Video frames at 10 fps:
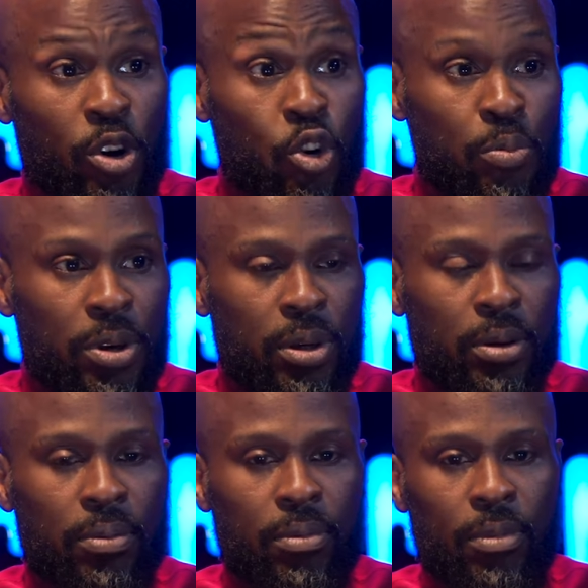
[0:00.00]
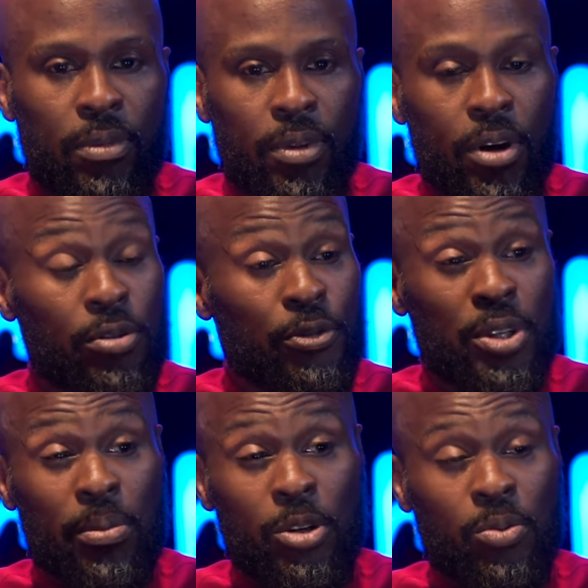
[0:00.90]
with Obi. That was the
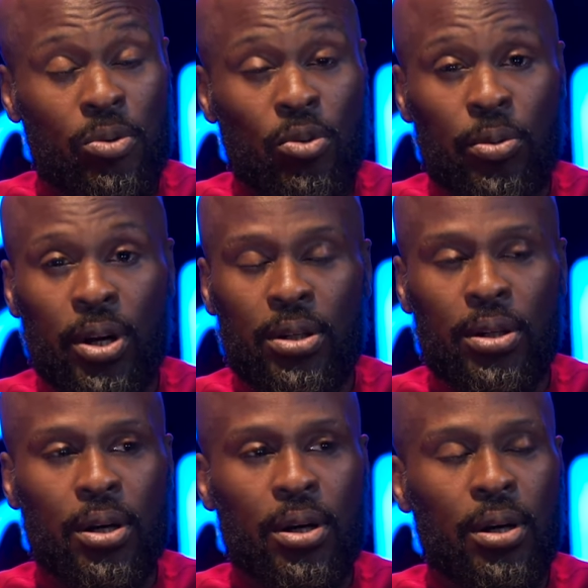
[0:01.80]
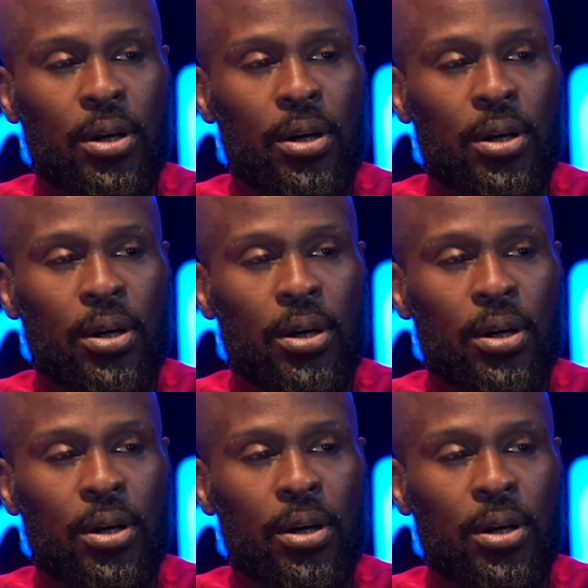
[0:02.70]
first time I spoke to Obi Asika.